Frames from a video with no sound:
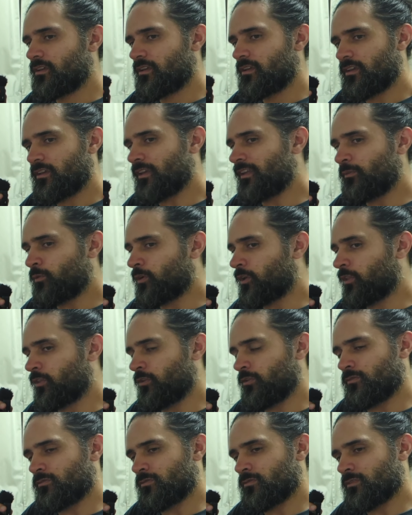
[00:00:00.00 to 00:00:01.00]
Any one of
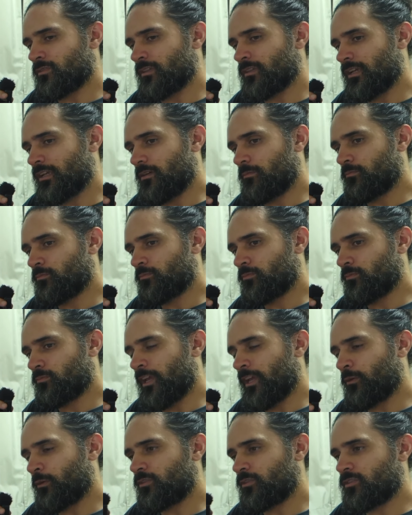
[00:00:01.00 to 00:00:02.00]
those
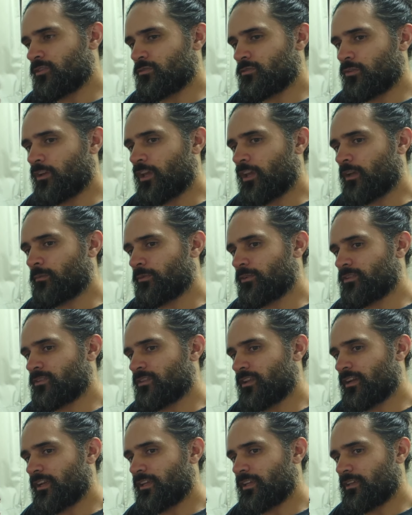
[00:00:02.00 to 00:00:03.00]
languages or libraries that
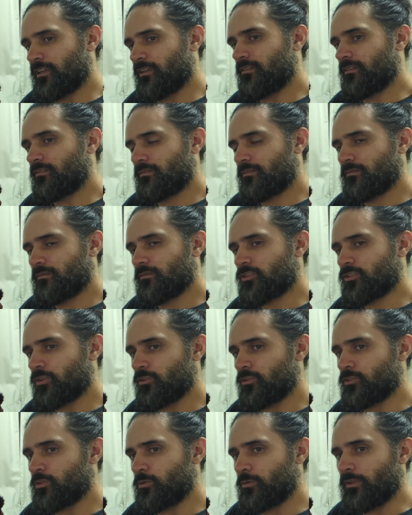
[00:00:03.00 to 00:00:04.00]
I showed
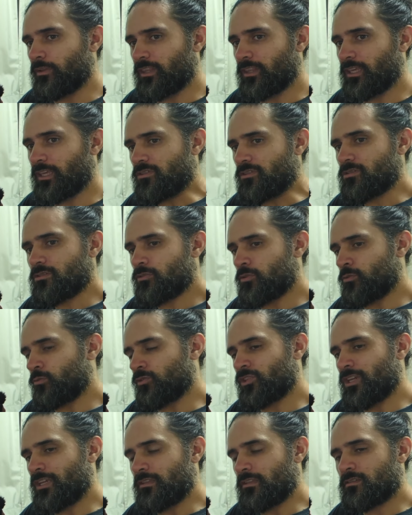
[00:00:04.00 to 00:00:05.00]
you on the Google
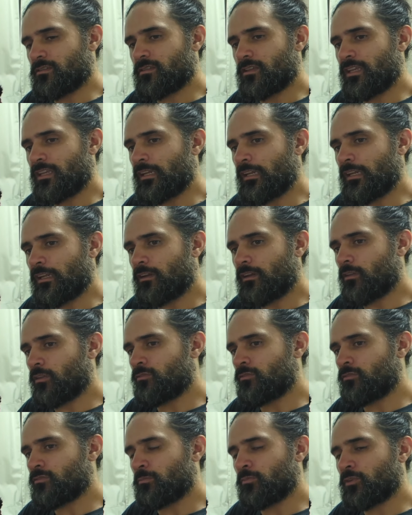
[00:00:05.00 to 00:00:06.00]
Sheets, in any of
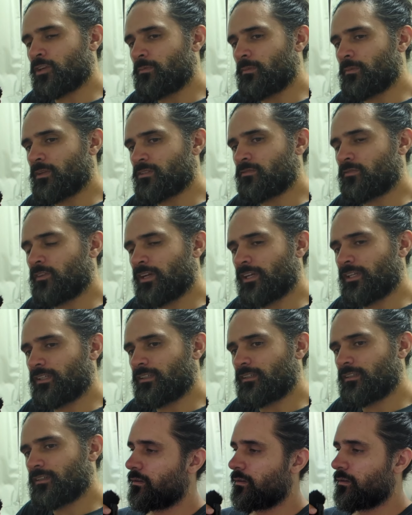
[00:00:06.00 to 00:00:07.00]
those are pretty much fine.
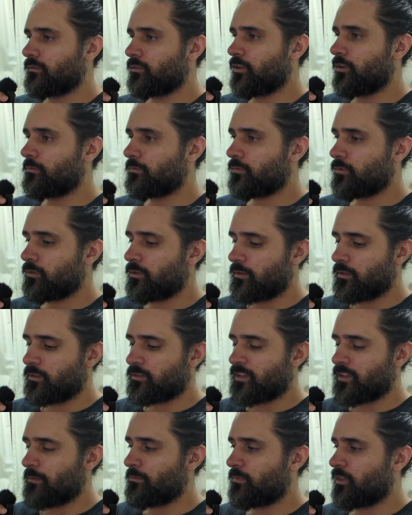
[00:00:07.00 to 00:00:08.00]
Don't do the
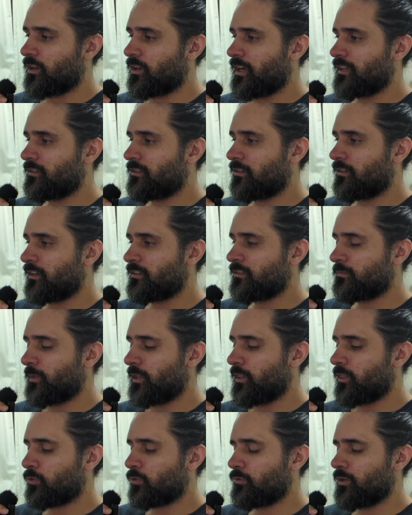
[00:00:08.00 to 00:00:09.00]
same thing I did. I
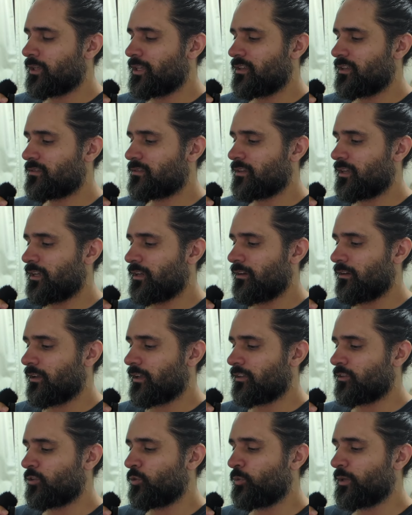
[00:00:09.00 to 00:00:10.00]
spent 3 years
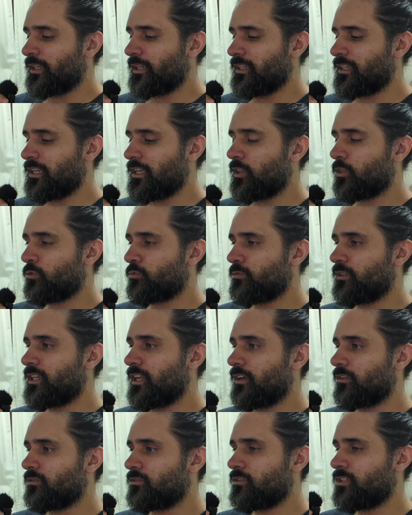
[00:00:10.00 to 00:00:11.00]
doing
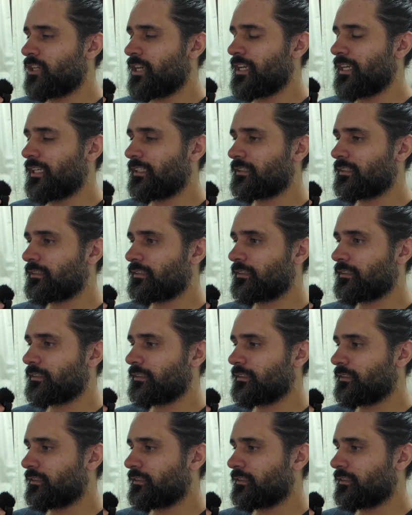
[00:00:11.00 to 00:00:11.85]
D3.js.